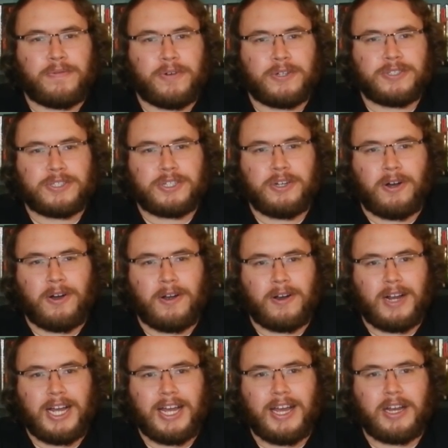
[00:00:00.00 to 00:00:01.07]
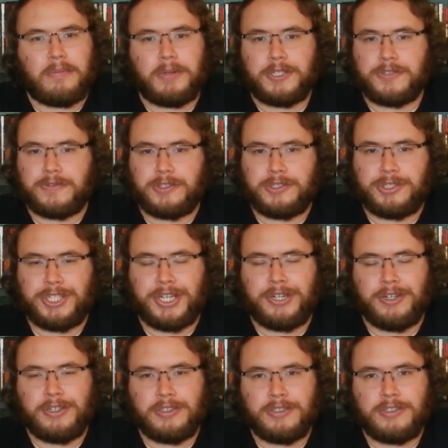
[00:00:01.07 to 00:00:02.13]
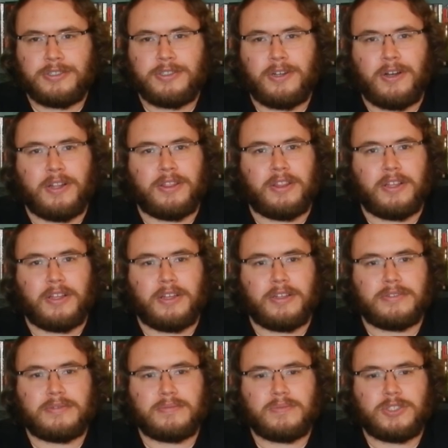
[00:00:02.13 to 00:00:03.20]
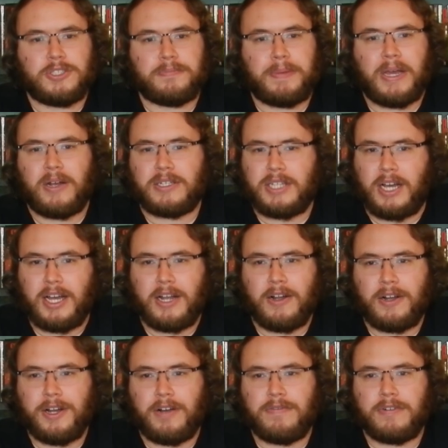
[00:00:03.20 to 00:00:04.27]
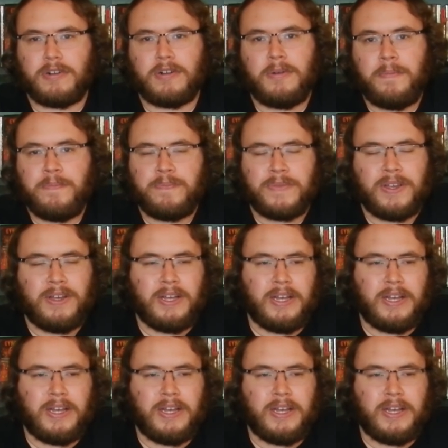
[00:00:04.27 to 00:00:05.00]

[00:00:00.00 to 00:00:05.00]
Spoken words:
first car, I had a bunch of stickers on the spare tire cover.